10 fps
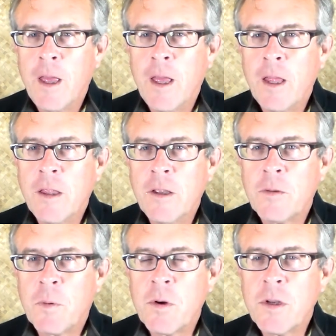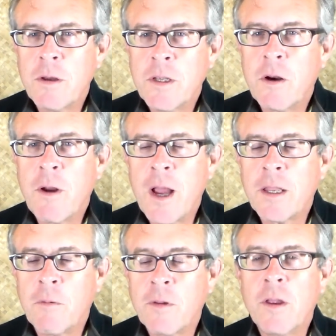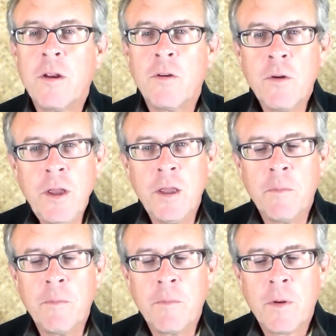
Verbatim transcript: And this person I was interacting with in a dream